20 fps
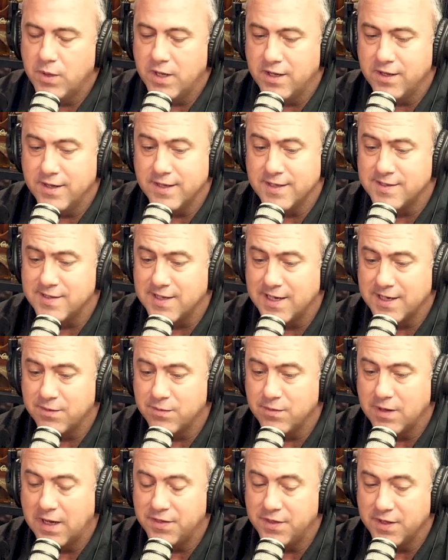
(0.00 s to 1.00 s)
Well, it's like,
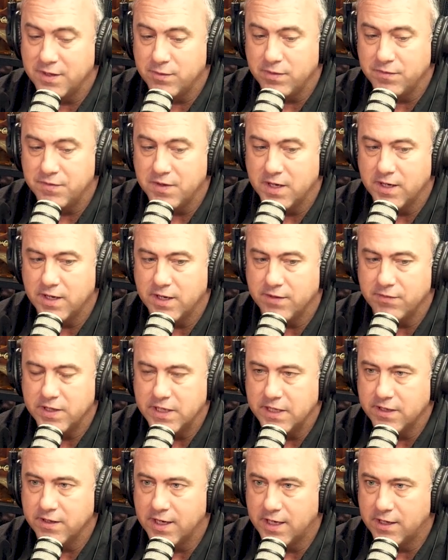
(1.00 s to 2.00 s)
I think we've done it every
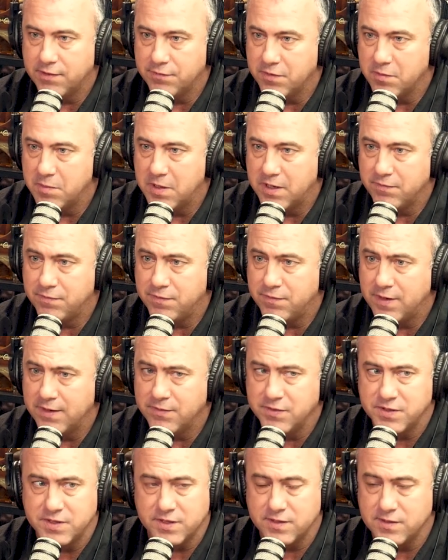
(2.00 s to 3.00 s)
year now for about 5
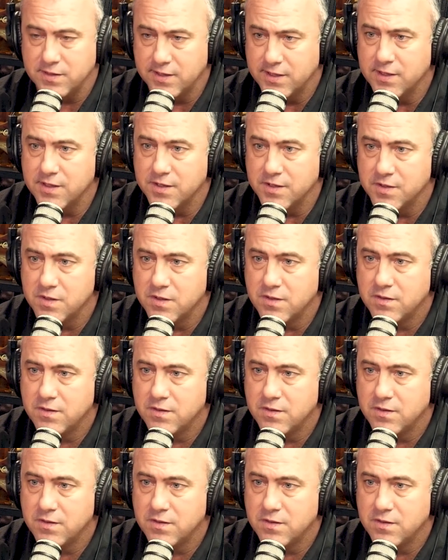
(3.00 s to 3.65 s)
or 6 years.